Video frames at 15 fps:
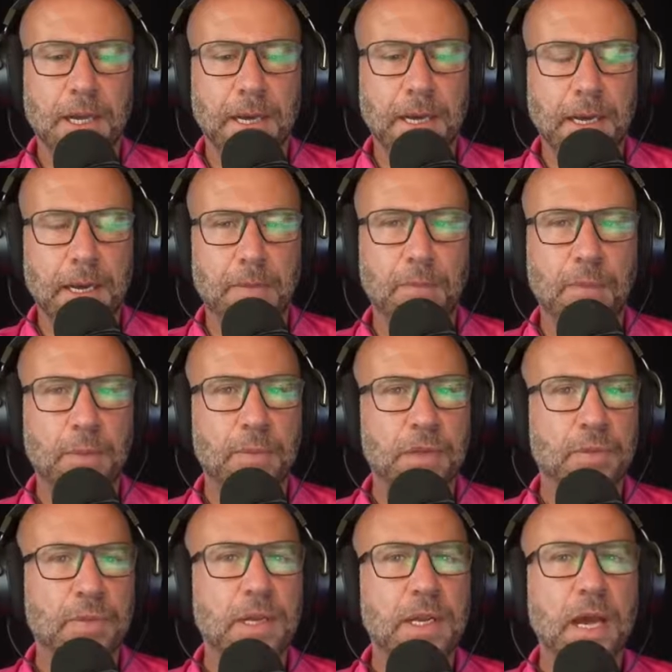But
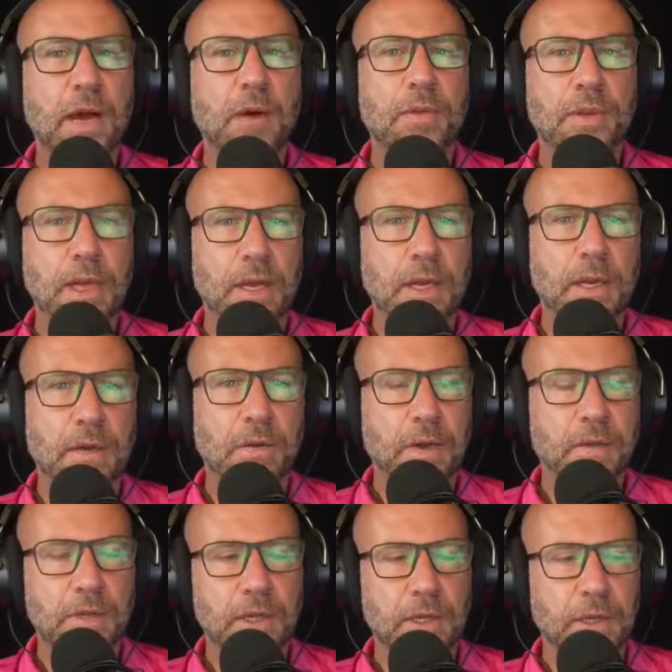between now and then, I would
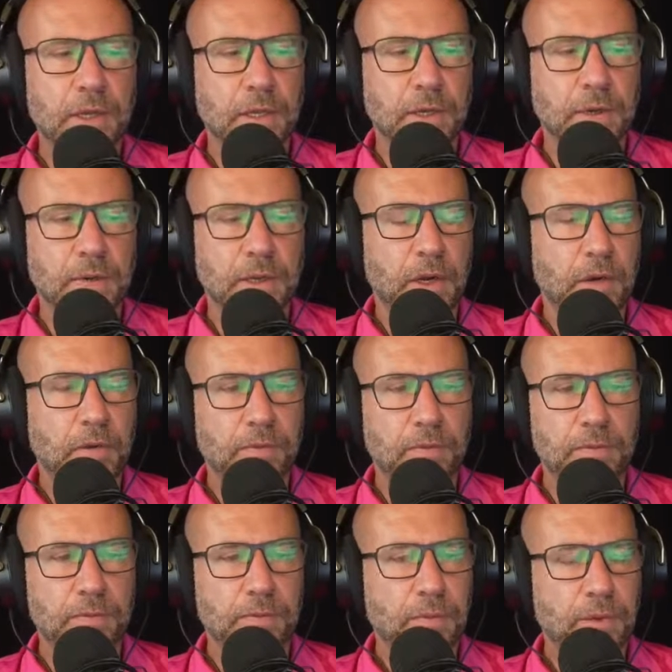love to,
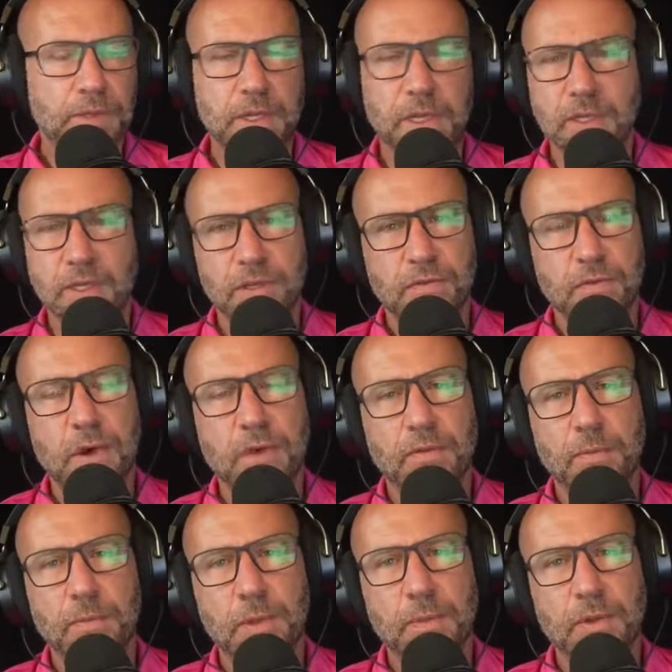what's the easiest way
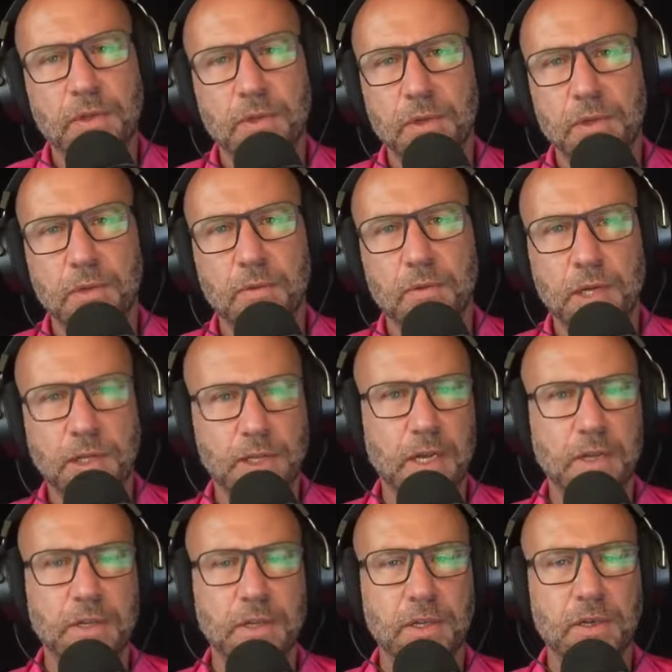for people to reach
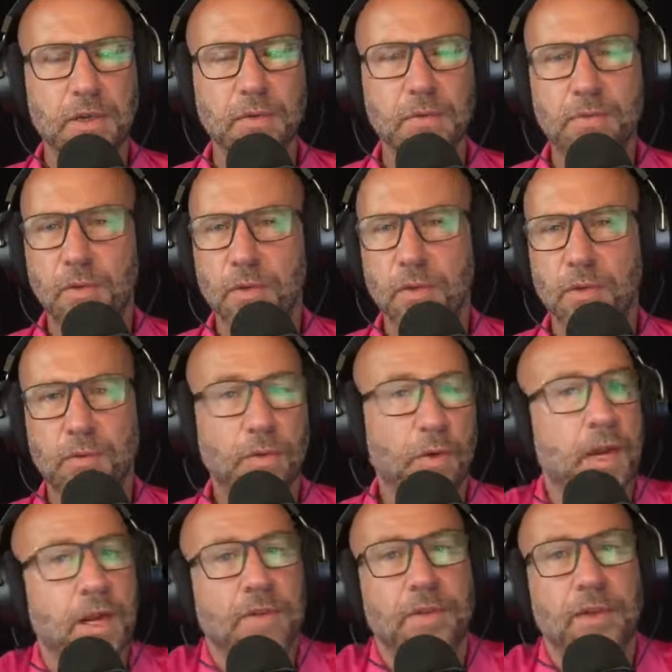out to you
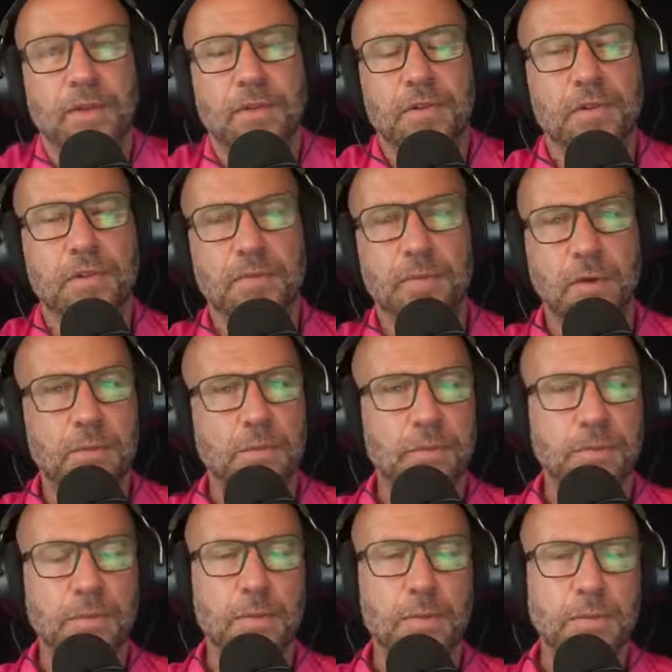for anything, just from